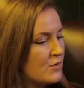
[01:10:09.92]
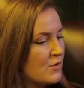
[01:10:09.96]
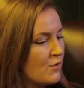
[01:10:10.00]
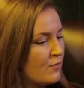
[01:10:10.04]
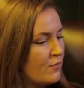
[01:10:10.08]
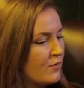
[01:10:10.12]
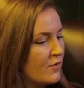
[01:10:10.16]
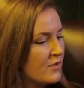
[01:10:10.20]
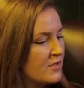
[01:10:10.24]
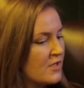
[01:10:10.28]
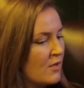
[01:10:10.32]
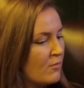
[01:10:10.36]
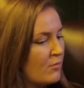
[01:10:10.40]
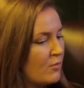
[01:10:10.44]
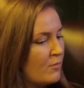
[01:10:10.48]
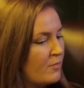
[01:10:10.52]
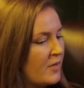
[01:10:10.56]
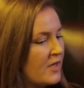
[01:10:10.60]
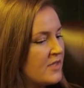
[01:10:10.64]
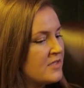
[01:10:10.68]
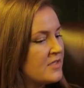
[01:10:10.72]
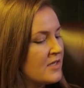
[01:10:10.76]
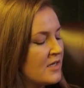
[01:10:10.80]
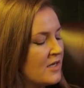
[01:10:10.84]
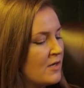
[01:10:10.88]
for example,
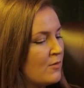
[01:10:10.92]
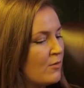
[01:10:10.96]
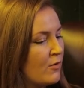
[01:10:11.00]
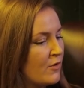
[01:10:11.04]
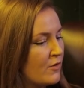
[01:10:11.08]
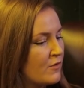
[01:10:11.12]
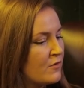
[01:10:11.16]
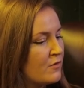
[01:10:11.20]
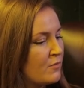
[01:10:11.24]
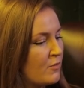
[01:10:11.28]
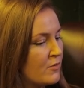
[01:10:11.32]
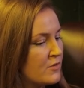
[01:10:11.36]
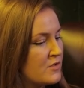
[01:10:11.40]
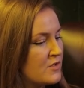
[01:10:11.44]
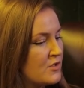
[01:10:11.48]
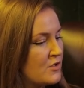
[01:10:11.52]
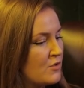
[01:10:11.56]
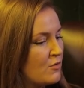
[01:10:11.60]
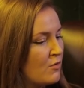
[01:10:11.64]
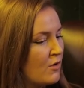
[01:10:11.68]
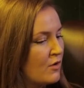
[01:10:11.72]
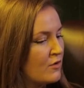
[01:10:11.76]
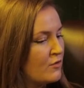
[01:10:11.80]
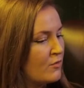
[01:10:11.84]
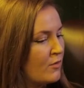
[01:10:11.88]
basically what you're supposed to
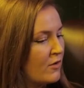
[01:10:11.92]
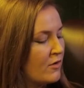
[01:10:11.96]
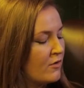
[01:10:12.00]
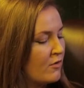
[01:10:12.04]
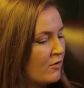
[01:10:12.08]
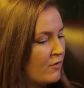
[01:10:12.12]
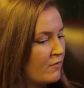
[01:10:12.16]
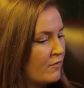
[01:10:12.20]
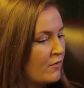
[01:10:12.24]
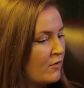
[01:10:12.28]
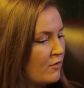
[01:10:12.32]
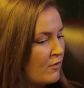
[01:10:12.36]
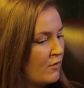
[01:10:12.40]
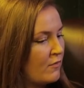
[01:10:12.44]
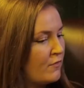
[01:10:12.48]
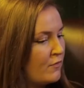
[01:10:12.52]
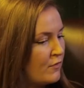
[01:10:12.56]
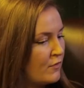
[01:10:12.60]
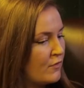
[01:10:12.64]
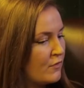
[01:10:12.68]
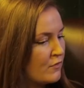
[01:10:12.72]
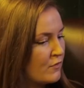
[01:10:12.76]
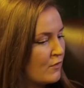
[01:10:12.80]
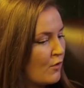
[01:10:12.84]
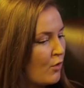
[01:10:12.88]
do on Twitter, if
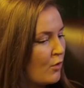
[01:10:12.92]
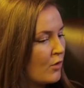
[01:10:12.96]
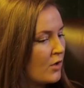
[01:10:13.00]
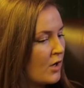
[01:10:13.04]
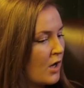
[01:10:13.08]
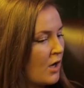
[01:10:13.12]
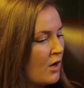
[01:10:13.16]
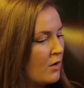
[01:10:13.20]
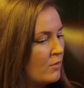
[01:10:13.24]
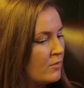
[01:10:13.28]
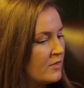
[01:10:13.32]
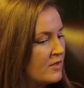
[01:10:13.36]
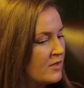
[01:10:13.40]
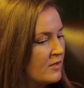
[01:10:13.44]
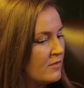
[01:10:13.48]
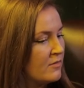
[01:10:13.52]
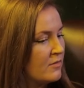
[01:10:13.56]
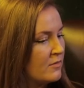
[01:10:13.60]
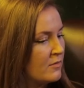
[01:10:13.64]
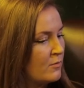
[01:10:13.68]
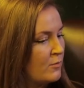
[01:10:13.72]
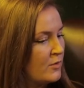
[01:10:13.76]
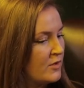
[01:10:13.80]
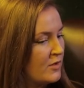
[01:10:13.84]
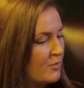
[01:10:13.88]
you just go along with
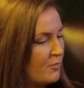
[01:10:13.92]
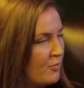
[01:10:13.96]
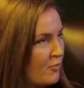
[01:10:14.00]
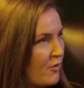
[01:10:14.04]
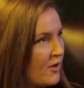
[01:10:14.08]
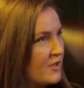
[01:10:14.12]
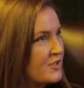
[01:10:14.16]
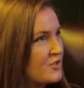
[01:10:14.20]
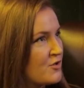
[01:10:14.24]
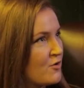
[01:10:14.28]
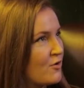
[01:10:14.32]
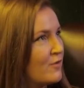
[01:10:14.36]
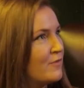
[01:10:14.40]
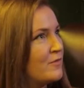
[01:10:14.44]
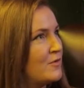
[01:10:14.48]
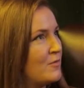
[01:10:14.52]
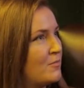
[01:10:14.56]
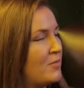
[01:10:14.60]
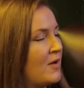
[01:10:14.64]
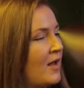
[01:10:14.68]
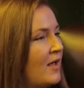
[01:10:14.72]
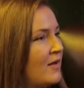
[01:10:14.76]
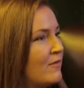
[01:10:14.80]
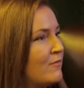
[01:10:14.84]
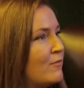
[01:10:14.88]
the pressure of the
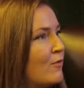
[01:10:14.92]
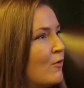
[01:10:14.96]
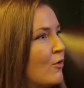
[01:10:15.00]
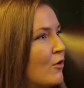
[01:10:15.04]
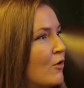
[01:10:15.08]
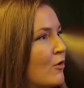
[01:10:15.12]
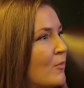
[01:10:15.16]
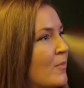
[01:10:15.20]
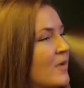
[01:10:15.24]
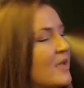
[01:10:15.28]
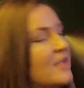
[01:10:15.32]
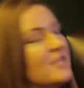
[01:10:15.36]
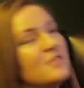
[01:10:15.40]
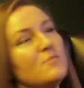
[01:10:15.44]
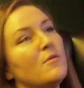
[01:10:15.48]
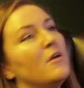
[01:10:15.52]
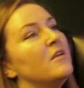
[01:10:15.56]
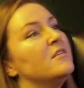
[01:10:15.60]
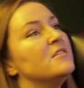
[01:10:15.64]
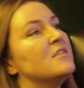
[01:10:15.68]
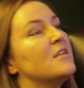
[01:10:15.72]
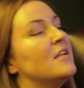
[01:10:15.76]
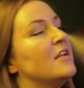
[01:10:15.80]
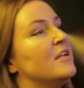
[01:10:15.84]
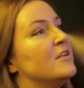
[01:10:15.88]
platform, is
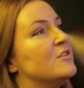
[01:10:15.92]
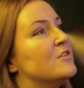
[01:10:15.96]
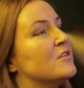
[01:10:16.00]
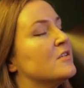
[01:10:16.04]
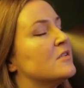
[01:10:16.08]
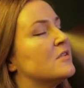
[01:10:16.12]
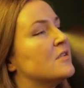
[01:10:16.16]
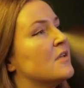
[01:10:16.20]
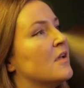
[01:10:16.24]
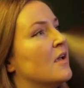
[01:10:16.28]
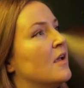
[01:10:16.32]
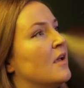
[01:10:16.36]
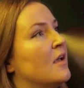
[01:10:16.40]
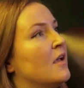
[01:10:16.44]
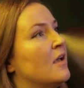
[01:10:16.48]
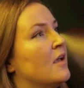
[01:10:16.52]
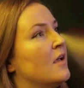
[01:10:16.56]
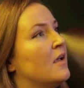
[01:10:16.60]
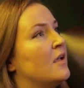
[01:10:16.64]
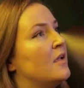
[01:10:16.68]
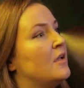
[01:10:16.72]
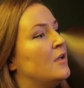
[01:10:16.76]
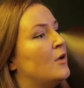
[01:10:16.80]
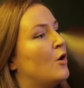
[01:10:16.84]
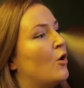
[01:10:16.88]
basically just,
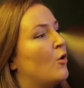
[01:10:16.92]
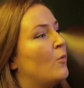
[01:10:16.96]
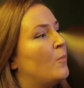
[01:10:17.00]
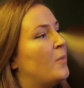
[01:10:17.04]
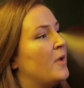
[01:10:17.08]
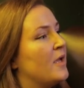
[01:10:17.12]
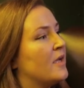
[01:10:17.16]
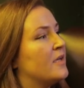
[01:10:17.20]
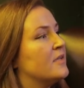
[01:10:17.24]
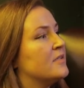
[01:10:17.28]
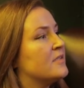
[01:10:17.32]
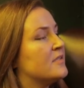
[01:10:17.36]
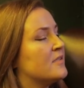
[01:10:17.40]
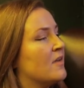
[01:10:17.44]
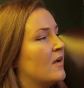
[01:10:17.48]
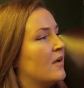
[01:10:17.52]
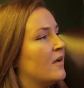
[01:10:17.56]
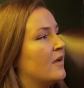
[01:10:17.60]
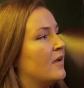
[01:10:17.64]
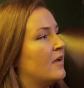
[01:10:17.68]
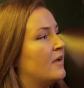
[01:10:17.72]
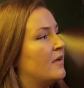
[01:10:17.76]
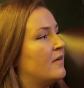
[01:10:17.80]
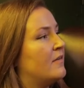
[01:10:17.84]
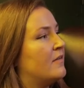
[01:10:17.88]
you know, pick a
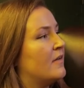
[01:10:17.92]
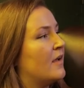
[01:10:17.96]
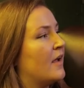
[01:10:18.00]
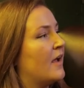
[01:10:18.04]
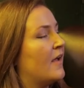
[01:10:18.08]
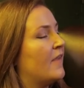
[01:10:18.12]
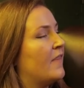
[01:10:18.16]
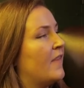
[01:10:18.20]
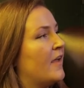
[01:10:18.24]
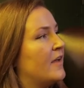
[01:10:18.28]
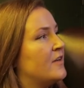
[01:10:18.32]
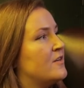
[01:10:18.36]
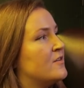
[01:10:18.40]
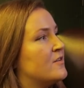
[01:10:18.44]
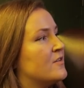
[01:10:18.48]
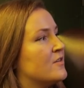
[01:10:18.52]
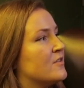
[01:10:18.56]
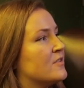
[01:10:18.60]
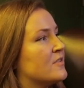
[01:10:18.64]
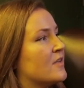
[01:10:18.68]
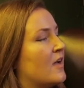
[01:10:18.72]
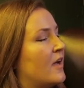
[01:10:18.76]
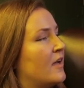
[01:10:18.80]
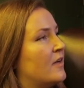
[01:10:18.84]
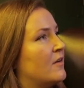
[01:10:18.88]
side and then
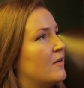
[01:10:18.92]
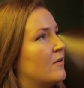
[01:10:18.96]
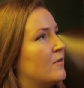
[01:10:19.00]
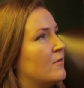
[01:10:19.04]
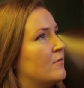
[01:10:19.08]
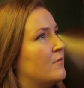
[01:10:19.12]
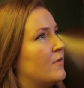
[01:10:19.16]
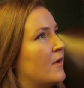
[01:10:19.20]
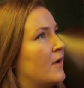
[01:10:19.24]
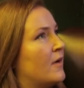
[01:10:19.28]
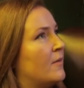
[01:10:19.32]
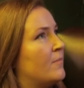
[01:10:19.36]
just kind of